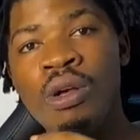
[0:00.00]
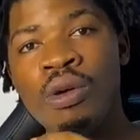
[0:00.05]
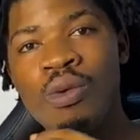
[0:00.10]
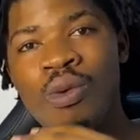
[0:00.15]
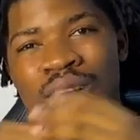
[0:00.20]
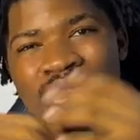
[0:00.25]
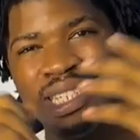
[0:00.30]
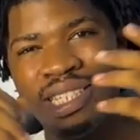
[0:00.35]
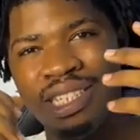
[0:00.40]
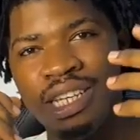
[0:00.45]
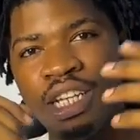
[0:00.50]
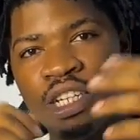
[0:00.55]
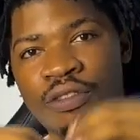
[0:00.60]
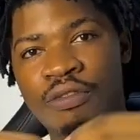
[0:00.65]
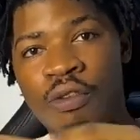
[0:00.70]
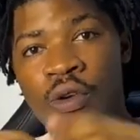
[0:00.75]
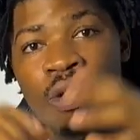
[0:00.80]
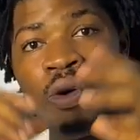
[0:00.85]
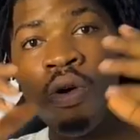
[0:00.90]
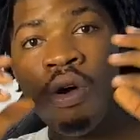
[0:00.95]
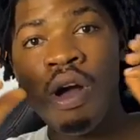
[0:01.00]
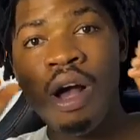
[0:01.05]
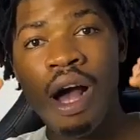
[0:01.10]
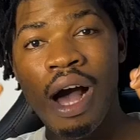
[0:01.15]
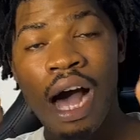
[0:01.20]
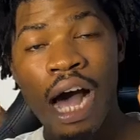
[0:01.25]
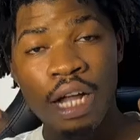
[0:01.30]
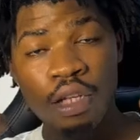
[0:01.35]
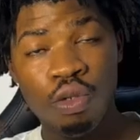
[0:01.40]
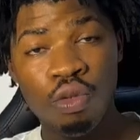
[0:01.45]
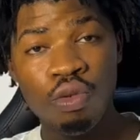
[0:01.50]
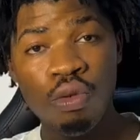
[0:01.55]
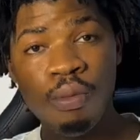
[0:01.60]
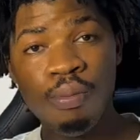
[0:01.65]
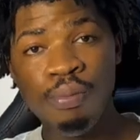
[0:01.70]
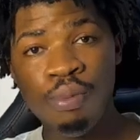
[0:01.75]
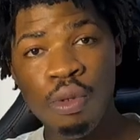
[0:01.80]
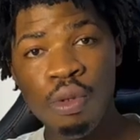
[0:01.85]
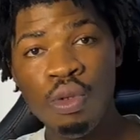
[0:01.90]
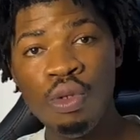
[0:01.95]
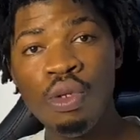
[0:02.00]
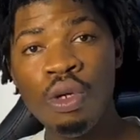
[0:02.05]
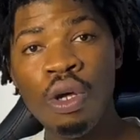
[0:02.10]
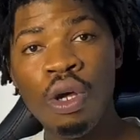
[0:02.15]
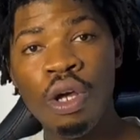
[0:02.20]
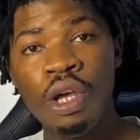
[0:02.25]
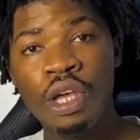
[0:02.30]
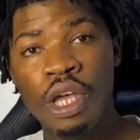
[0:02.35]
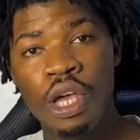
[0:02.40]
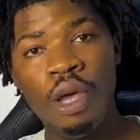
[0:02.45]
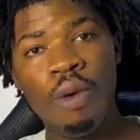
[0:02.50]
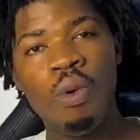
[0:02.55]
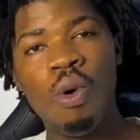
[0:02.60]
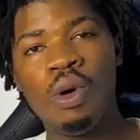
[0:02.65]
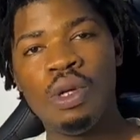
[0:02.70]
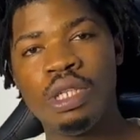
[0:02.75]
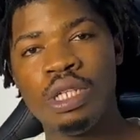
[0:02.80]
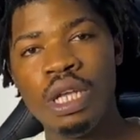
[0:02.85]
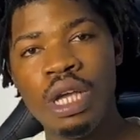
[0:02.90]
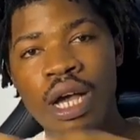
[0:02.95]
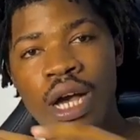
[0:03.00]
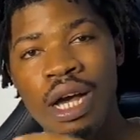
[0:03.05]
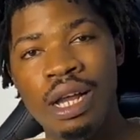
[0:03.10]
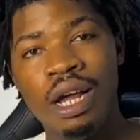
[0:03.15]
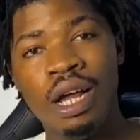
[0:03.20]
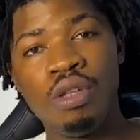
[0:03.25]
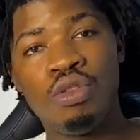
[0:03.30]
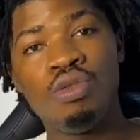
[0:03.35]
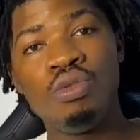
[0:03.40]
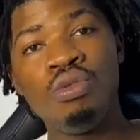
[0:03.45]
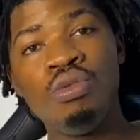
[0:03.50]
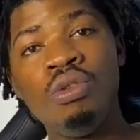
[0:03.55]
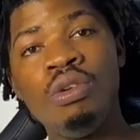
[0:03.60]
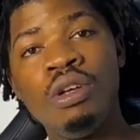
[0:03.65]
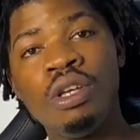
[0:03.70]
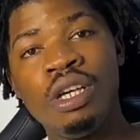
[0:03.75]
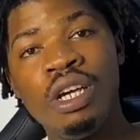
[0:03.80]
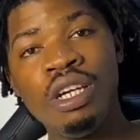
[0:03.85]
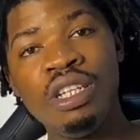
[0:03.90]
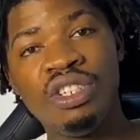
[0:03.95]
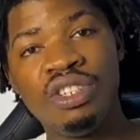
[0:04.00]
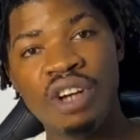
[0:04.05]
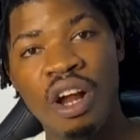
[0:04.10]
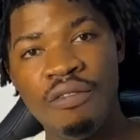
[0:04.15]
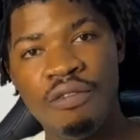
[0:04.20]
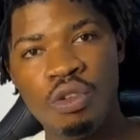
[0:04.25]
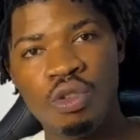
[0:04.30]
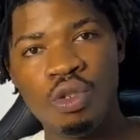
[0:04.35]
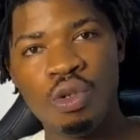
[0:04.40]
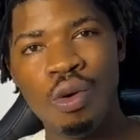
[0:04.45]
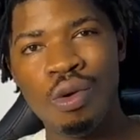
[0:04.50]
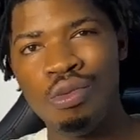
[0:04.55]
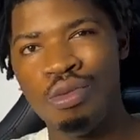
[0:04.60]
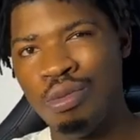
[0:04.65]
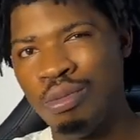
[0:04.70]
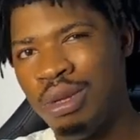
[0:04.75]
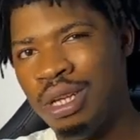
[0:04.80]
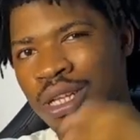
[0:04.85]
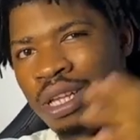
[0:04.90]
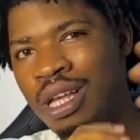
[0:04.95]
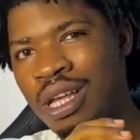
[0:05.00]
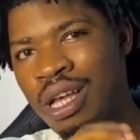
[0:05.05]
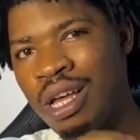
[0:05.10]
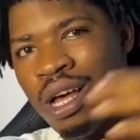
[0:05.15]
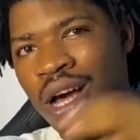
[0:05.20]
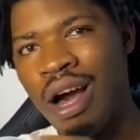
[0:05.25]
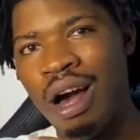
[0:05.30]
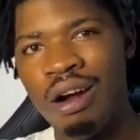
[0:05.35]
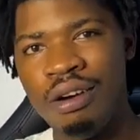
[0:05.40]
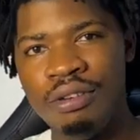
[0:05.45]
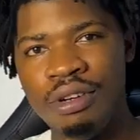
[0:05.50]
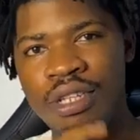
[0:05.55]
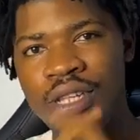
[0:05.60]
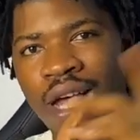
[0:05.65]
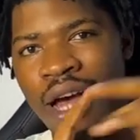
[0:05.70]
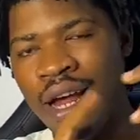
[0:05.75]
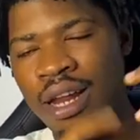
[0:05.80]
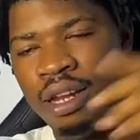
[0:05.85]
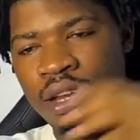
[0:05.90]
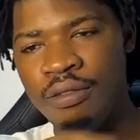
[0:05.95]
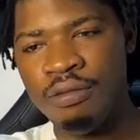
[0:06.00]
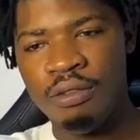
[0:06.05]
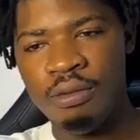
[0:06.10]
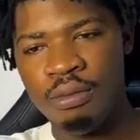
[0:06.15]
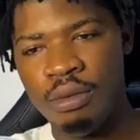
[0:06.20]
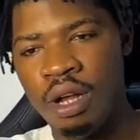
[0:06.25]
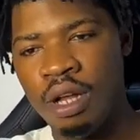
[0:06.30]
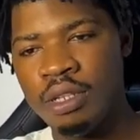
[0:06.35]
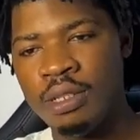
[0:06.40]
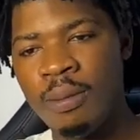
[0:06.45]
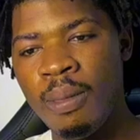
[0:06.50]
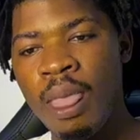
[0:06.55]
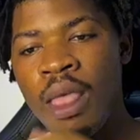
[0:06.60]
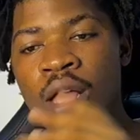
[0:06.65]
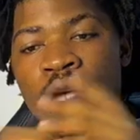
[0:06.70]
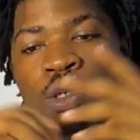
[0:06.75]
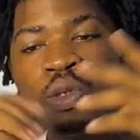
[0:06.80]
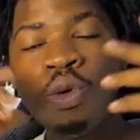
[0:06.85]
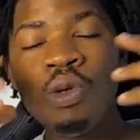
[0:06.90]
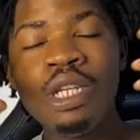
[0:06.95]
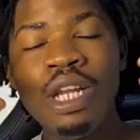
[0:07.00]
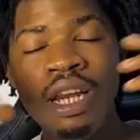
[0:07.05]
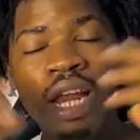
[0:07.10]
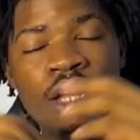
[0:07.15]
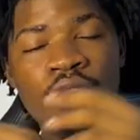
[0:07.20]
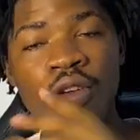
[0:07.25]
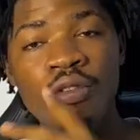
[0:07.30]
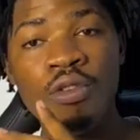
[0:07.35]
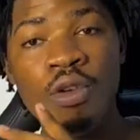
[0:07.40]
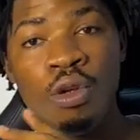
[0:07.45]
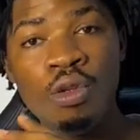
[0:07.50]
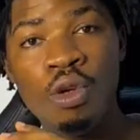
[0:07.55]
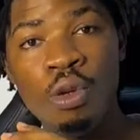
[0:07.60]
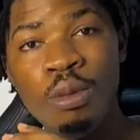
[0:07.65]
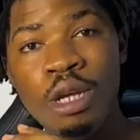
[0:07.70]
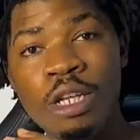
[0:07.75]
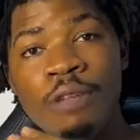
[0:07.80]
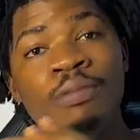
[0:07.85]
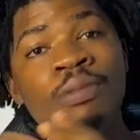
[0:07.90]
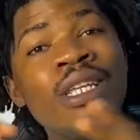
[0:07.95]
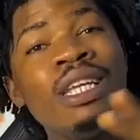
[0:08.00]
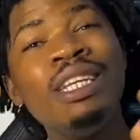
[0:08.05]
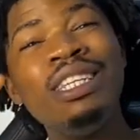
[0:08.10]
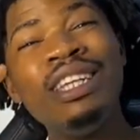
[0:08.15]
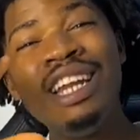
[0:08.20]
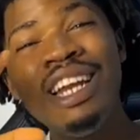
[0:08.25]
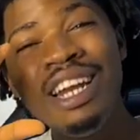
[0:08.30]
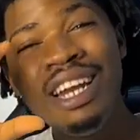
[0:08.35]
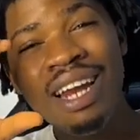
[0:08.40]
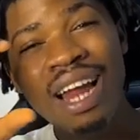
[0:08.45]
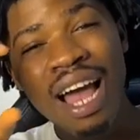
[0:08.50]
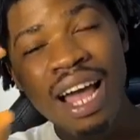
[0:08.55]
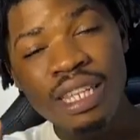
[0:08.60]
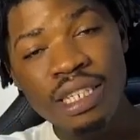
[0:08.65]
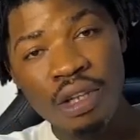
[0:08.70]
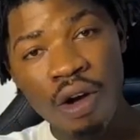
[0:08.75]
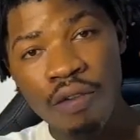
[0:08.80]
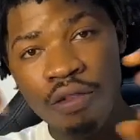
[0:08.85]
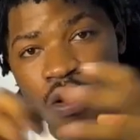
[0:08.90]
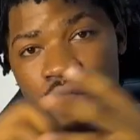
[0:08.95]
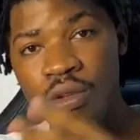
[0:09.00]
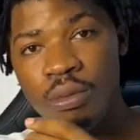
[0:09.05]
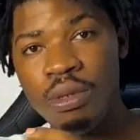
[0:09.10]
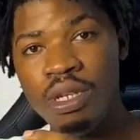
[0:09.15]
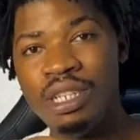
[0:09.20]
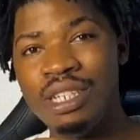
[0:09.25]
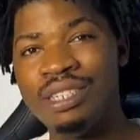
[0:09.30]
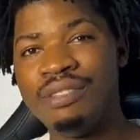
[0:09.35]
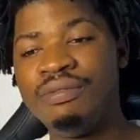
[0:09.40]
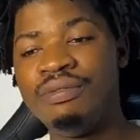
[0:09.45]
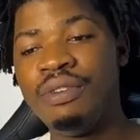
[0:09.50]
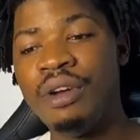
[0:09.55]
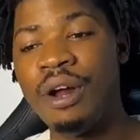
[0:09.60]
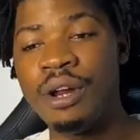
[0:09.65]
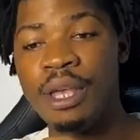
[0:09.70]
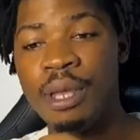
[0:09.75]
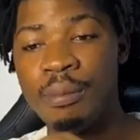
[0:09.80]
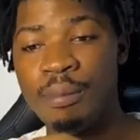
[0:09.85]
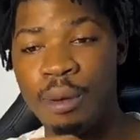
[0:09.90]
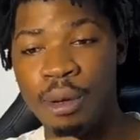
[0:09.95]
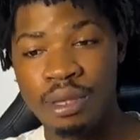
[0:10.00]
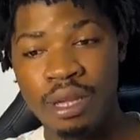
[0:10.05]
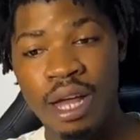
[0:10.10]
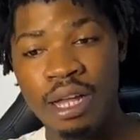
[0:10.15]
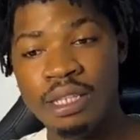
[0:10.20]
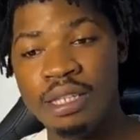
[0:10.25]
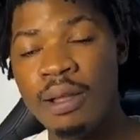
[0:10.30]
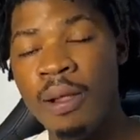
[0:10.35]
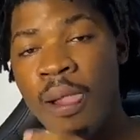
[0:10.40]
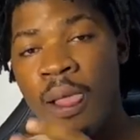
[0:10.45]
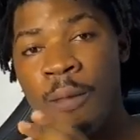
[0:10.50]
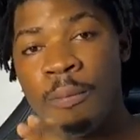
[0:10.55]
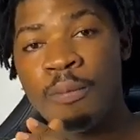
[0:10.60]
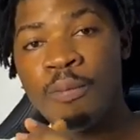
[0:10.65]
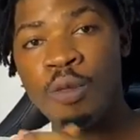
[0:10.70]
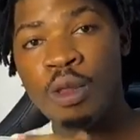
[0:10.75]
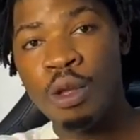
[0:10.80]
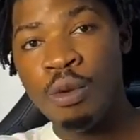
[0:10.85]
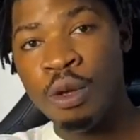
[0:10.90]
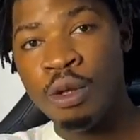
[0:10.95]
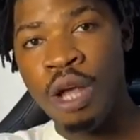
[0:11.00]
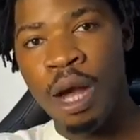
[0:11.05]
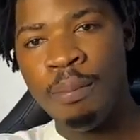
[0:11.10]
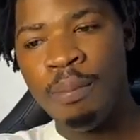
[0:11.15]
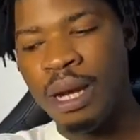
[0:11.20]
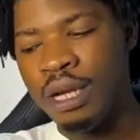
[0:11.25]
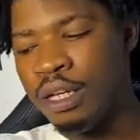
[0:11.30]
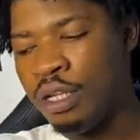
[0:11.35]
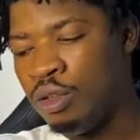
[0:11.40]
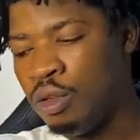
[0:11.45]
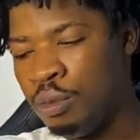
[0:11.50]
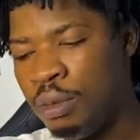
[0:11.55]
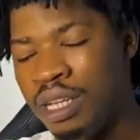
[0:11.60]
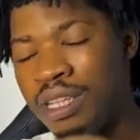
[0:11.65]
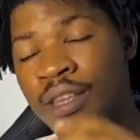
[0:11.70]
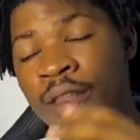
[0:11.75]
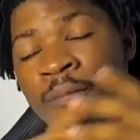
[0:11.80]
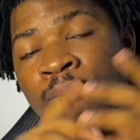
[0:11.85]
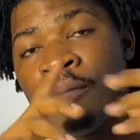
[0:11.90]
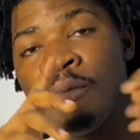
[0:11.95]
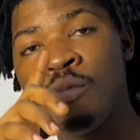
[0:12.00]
Go and search for how to build keywords and how to gain traffic to your domain and read and learn from that. So the length of your domain, is very important when you are buying a domain.